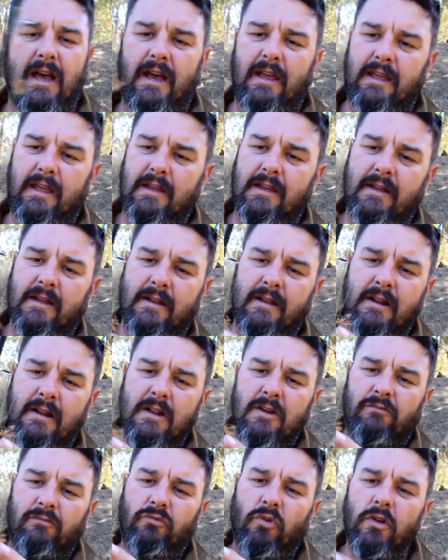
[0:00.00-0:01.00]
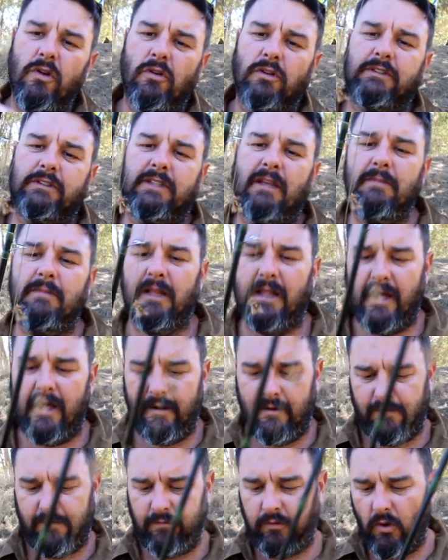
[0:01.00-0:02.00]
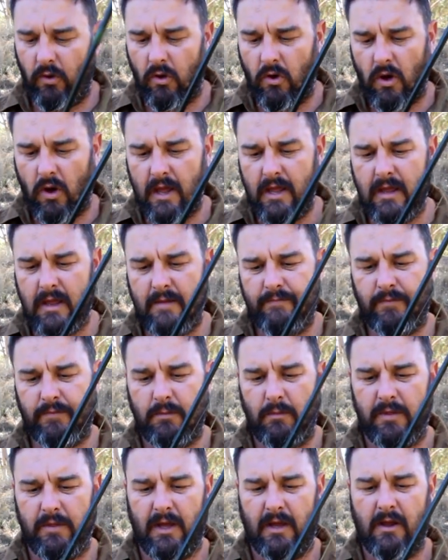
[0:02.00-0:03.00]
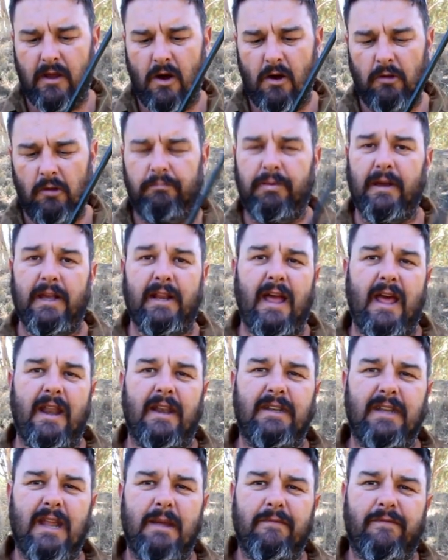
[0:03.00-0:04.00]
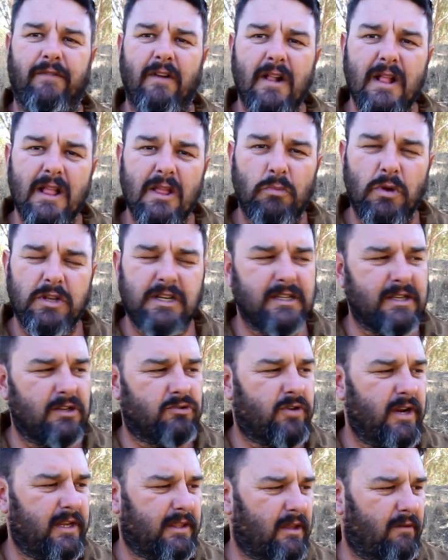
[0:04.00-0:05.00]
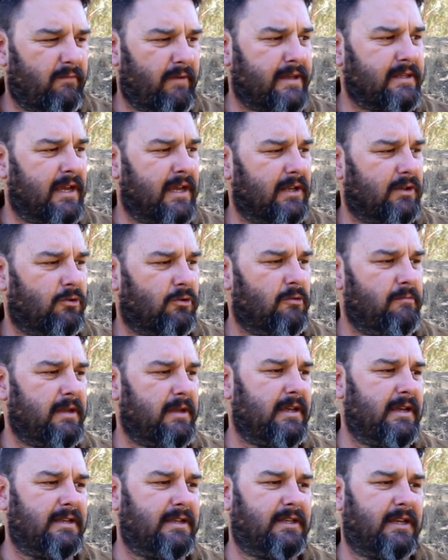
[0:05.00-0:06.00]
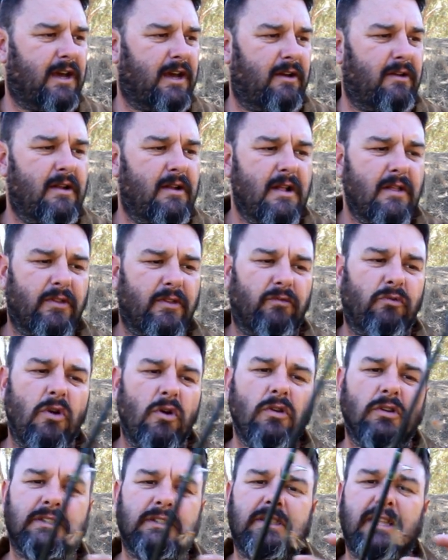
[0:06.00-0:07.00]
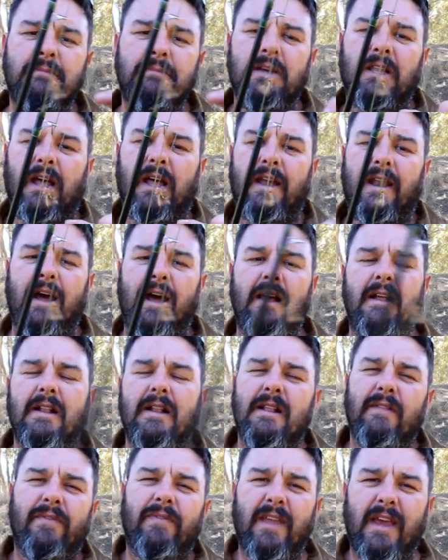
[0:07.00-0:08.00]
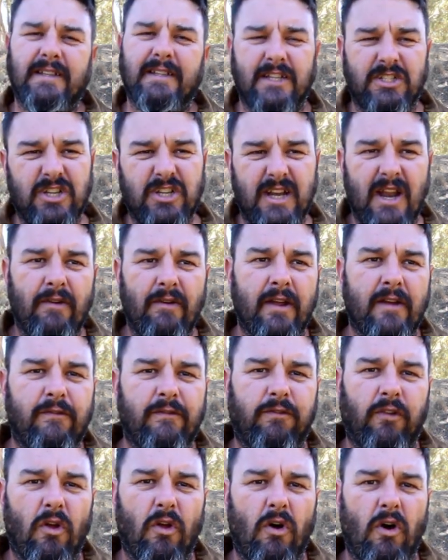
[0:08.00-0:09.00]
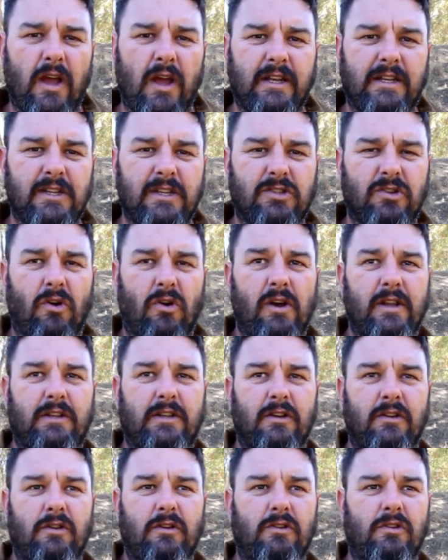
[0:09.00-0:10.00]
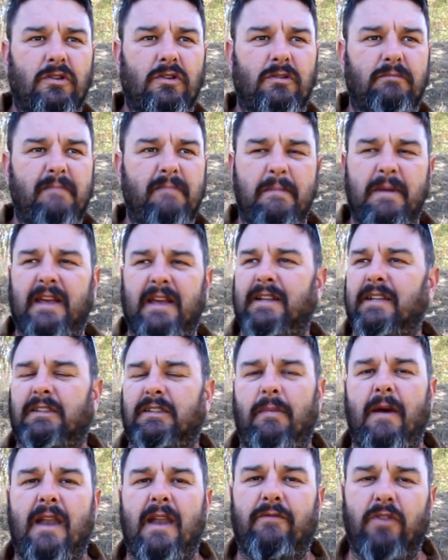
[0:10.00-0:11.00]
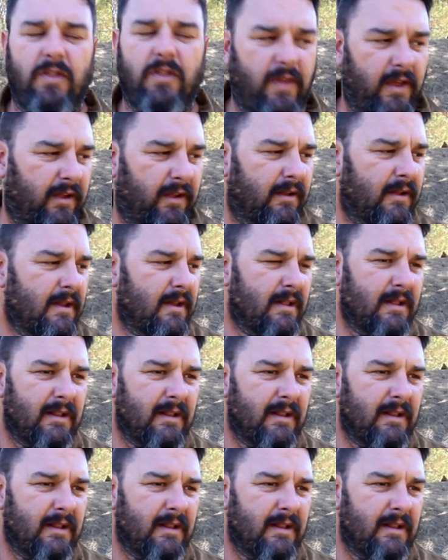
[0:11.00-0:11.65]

a Royal Stimulator fly with a gold bead headed nymph, which is a trick that Rex Hunt taught me years ago. The Royal Stimulator is a generic fly designed to mimic just about everything.